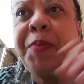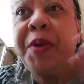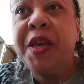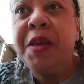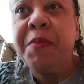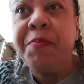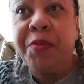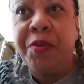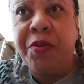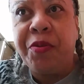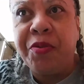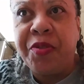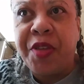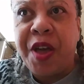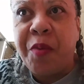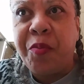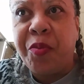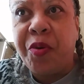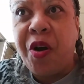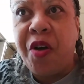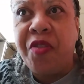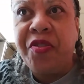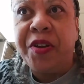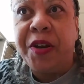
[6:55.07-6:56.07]
people that
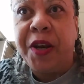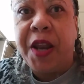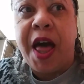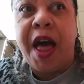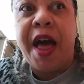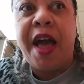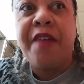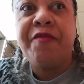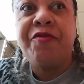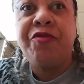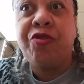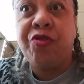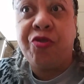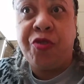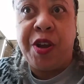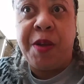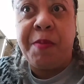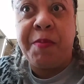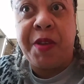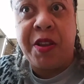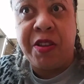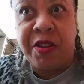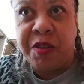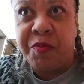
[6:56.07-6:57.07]
were on the live
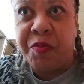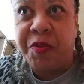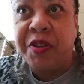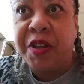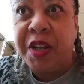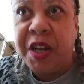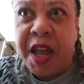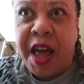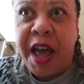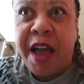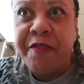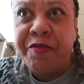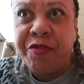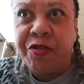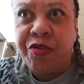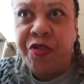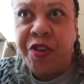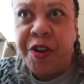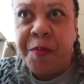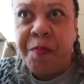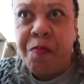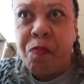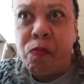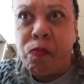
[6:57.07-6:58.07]
stream, because it was the live
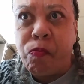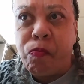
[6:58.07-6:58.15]
stream,